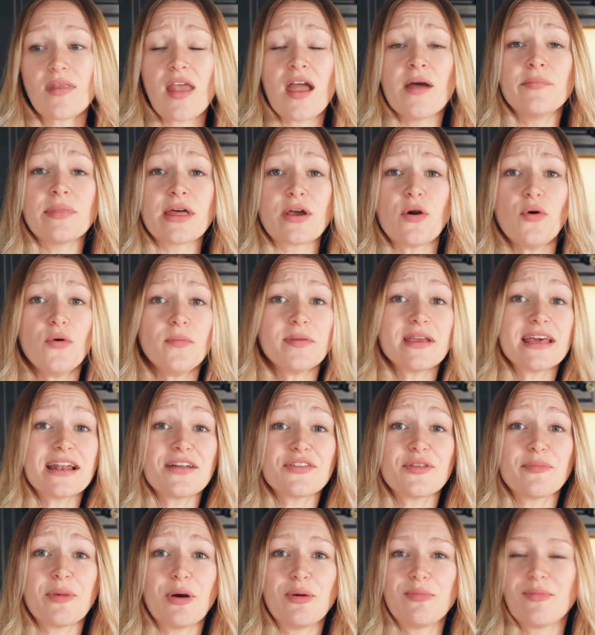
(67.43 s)
I'm like, oh, get out
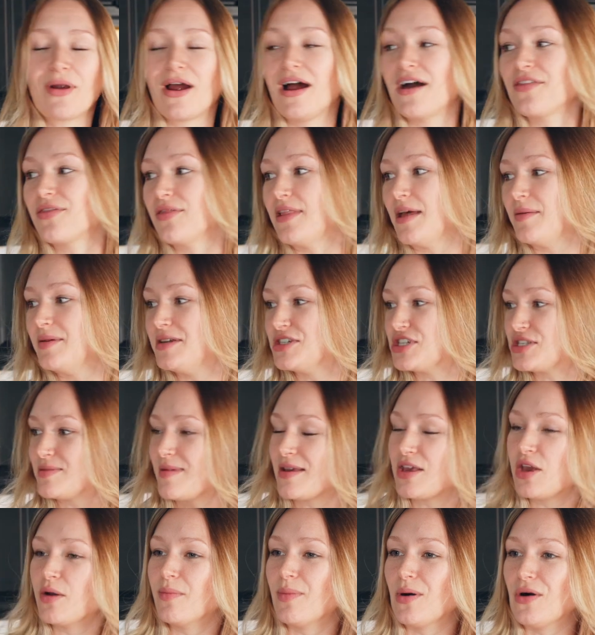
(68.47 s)
the bone broth. Let me just
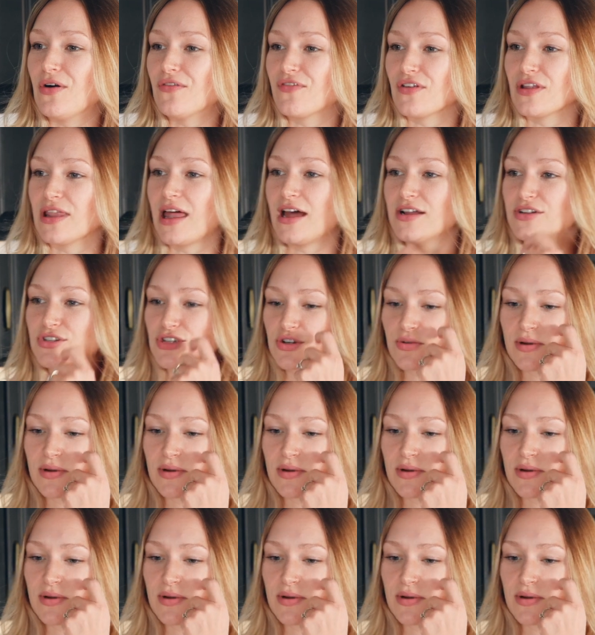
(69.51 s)
make you a bowl for lunch or